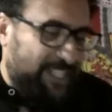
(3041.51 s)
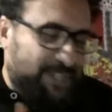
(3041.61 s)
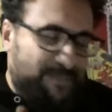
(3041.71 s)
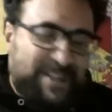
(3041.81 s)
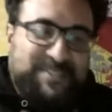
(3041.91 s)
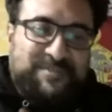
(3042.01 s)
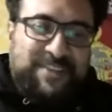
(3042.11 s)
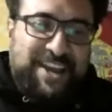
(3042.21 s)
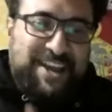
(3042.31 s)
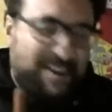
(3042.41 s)
smells
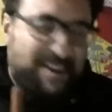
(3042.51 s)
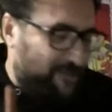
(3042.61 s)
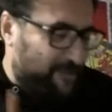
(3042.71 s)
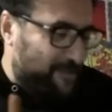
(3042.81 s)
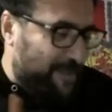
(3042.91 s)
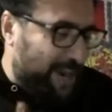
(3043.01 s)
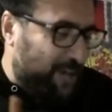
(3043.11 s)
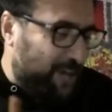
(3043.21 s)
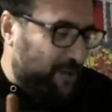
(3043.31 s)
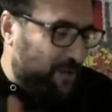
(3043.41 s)
fear from a
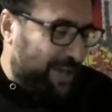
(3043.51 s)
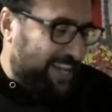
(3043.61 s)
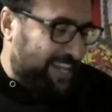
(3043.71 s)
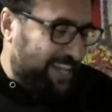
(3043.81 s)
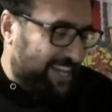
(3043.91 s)
mile away,